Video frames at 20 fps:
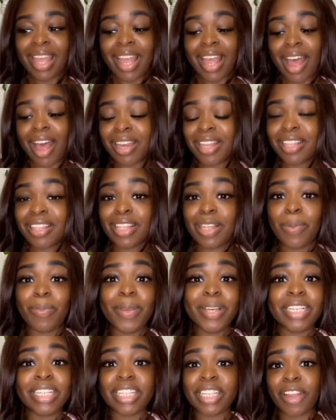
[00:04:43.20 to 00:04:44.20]
Honestly, we
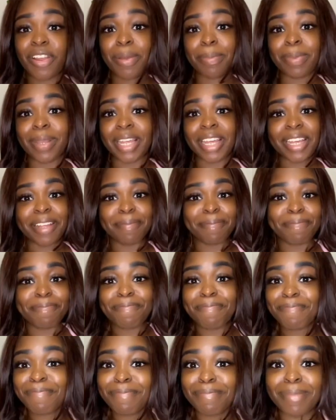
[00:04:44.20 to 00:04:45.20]
could share a plate,
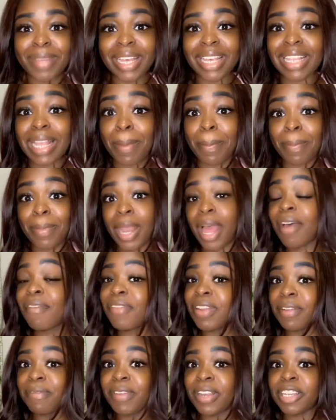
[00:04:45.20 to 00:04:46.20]
because I'm not
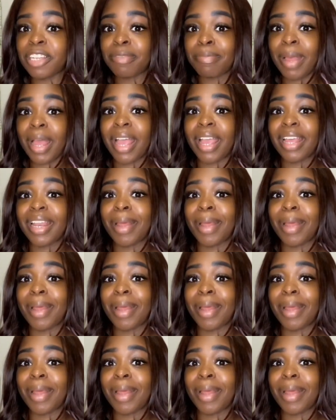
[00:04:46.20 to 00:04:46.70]
gonna finish mine.